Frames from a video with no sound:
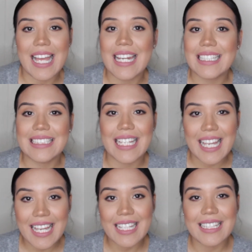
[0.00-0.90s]
that is
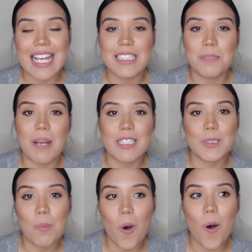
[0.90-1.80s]
it. That's my
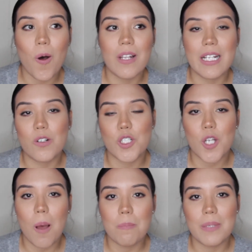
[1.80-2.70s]
small little
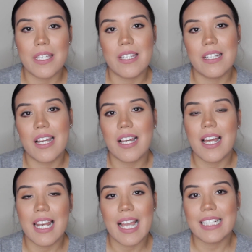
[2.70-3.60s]
shopping
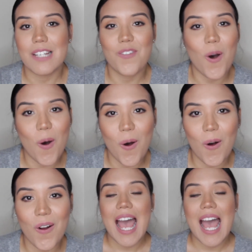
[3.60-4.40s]
collective haul.